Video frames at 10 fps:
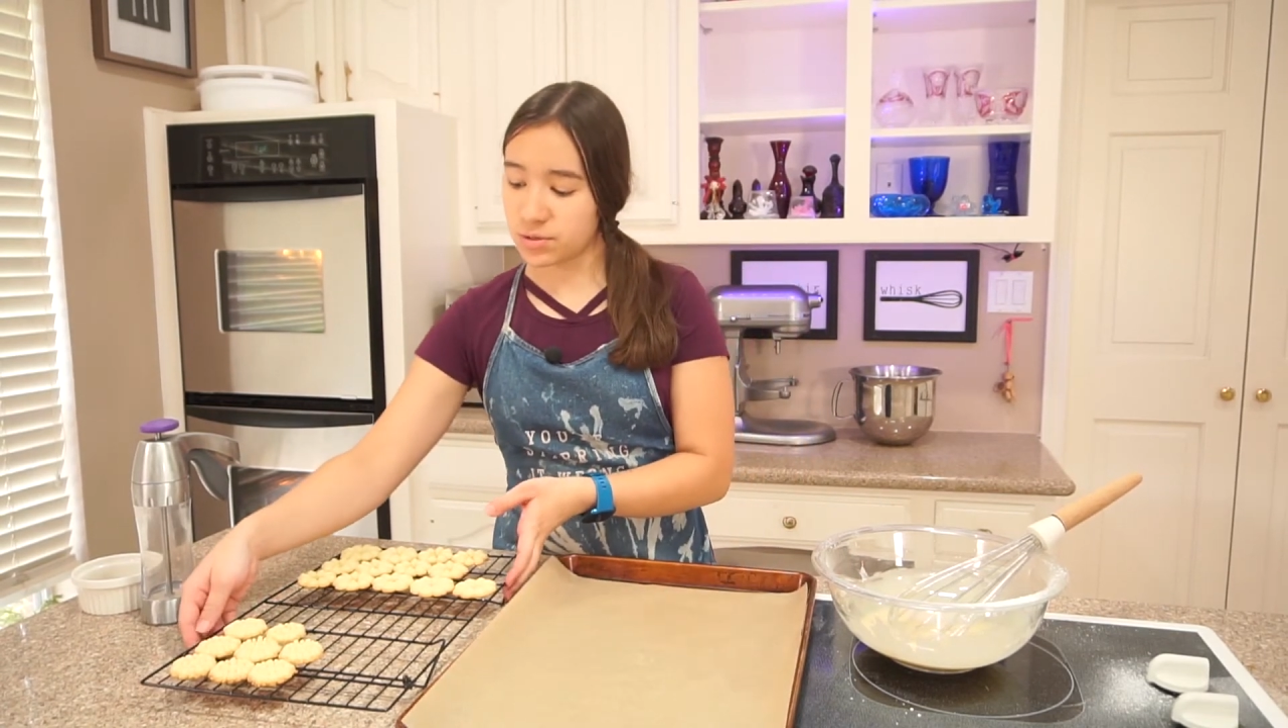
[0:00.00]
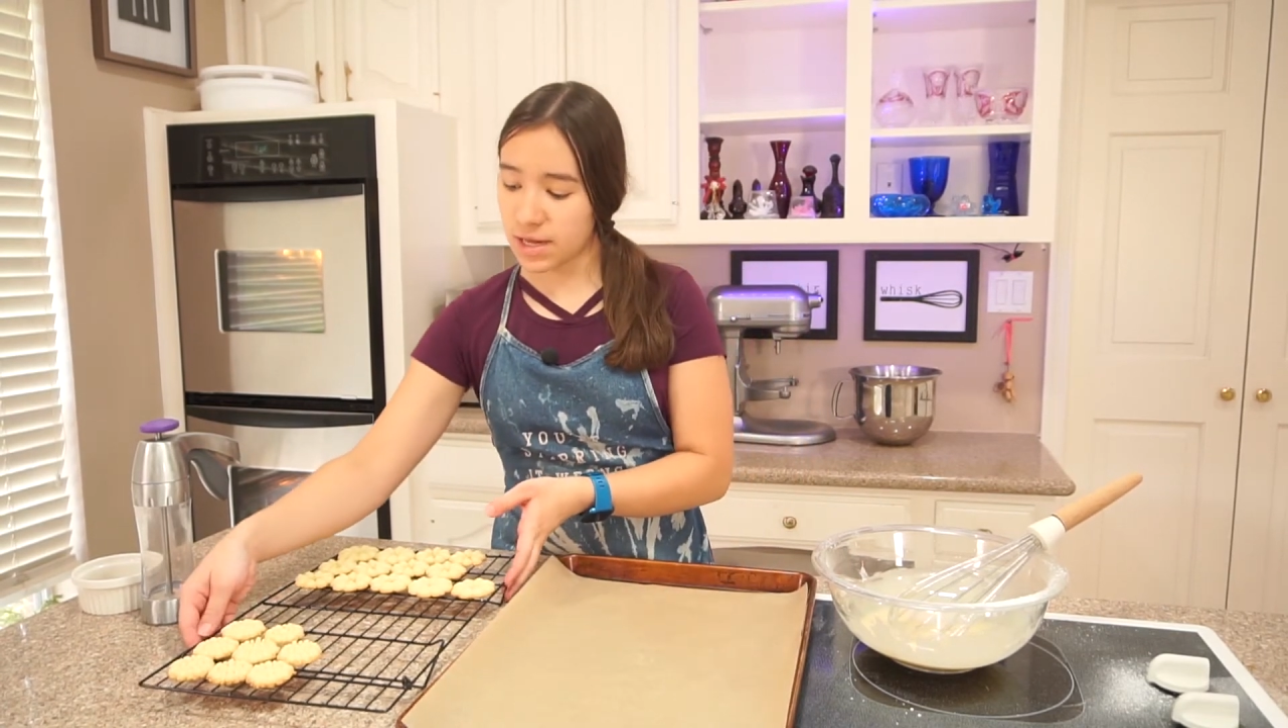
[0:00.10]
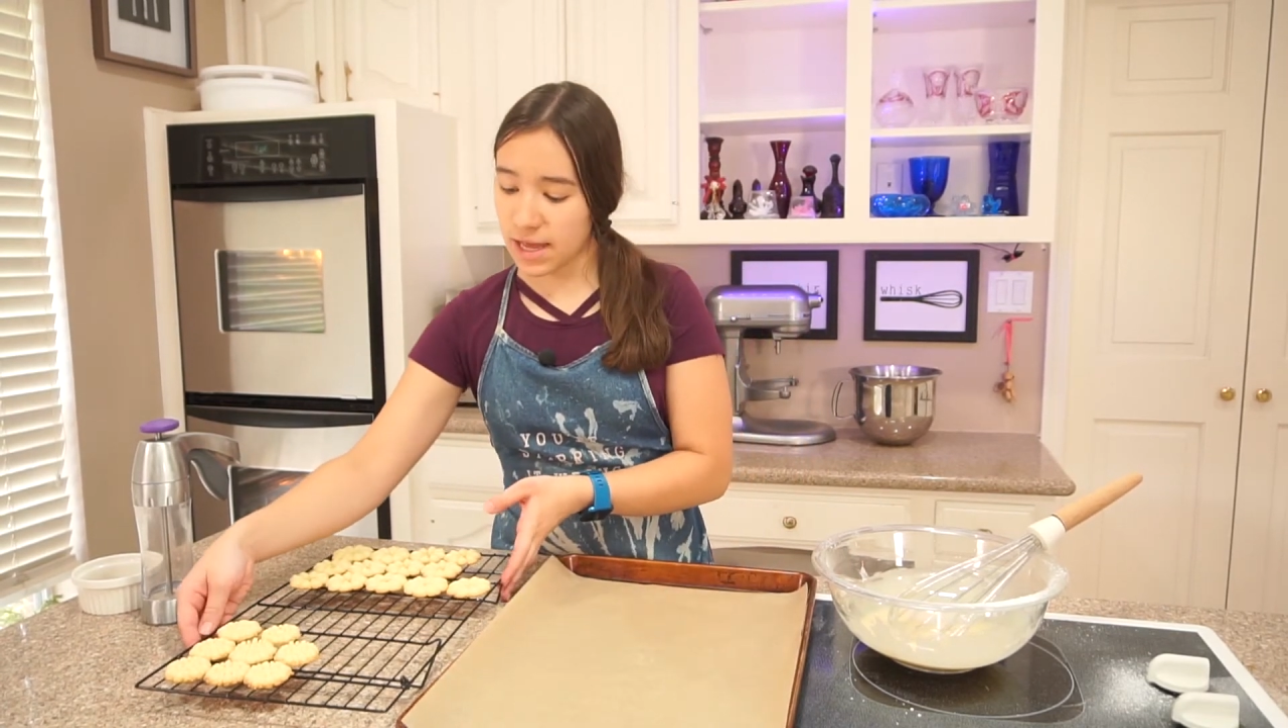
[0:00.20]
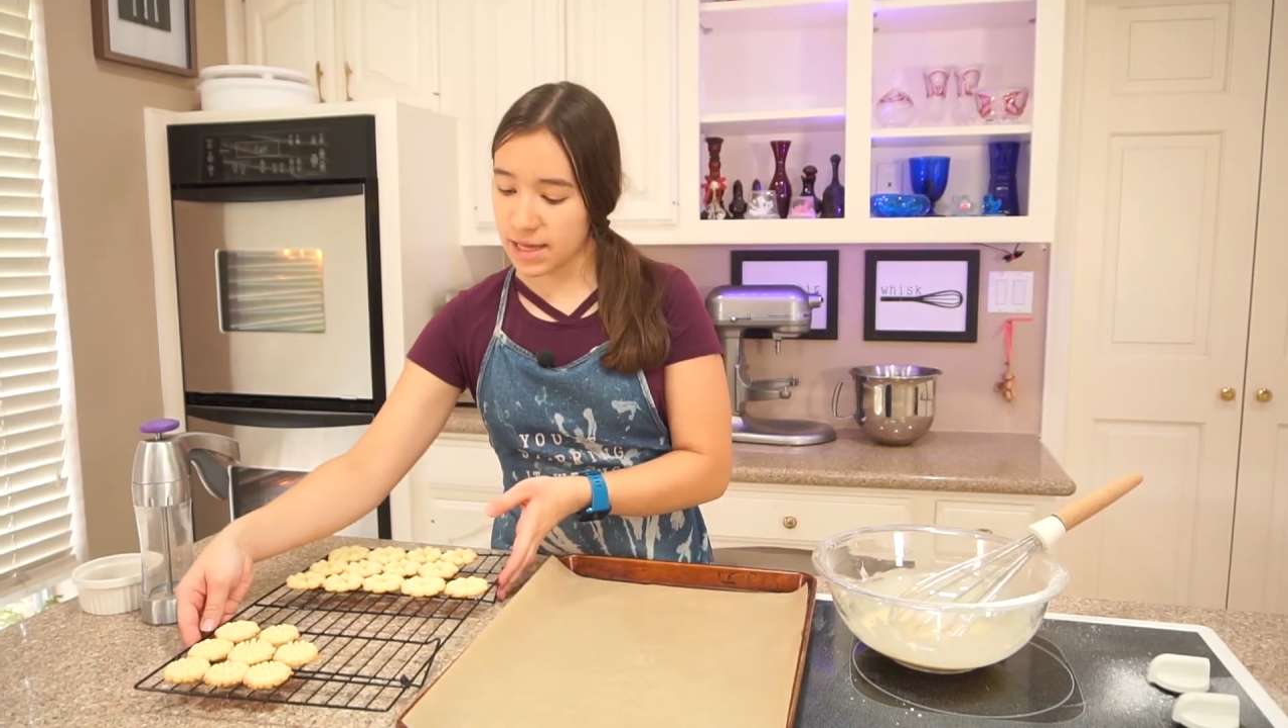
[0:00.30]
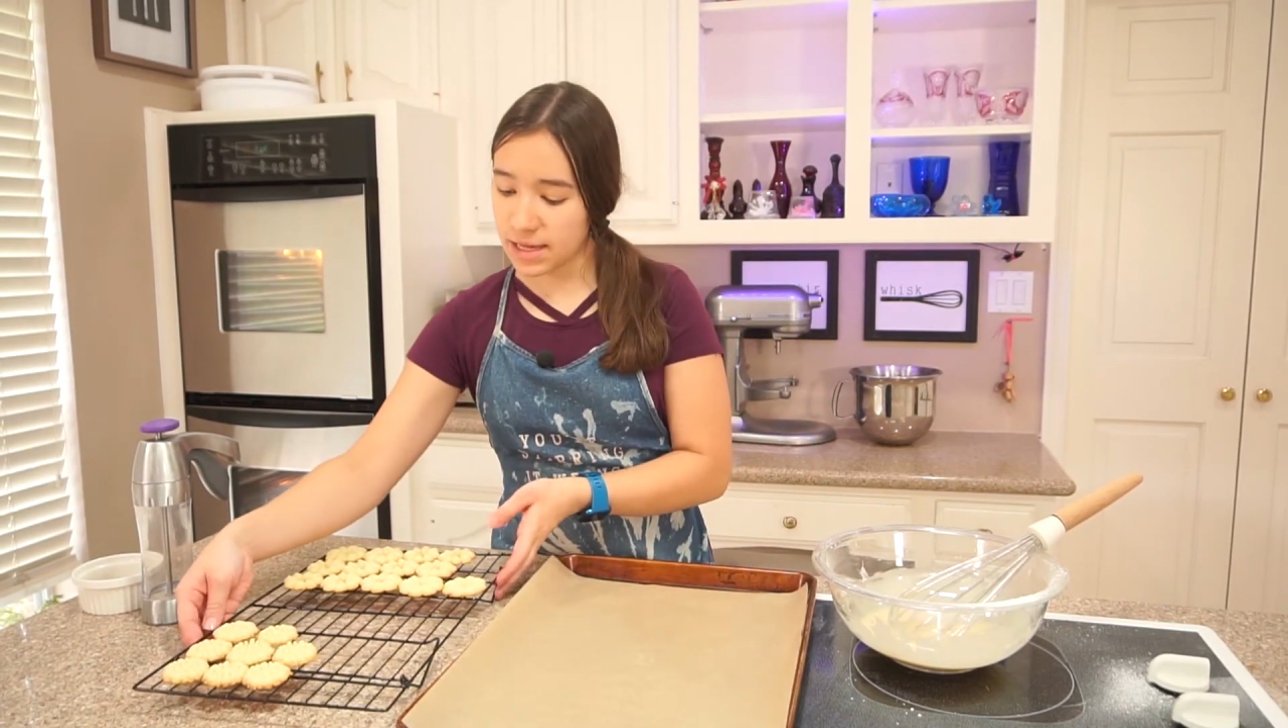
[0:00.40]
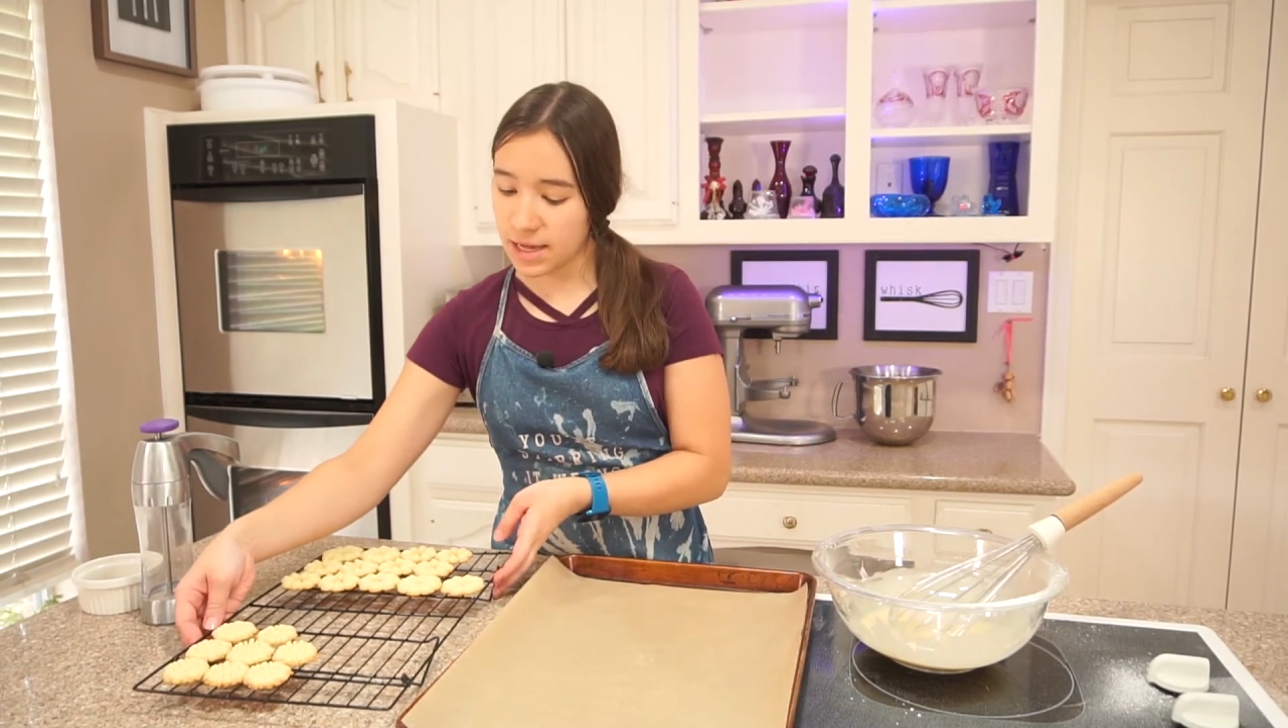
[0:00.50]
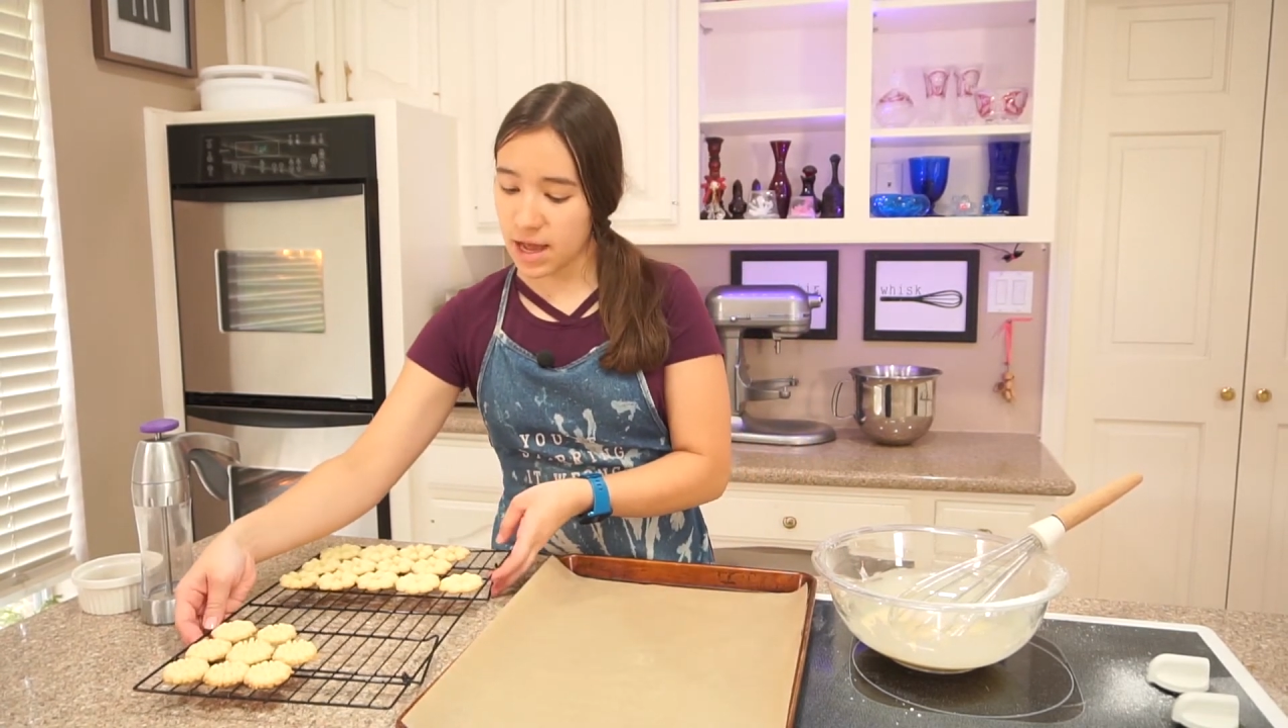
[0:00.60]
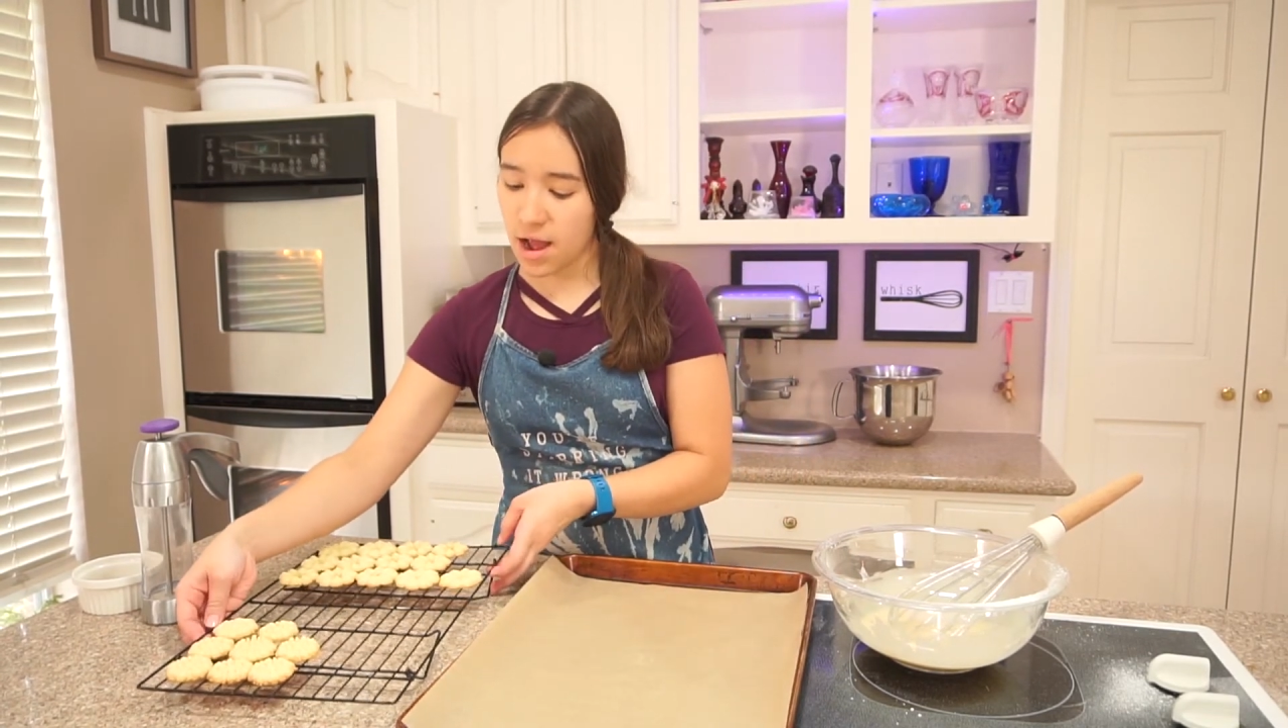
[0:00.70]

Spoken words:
take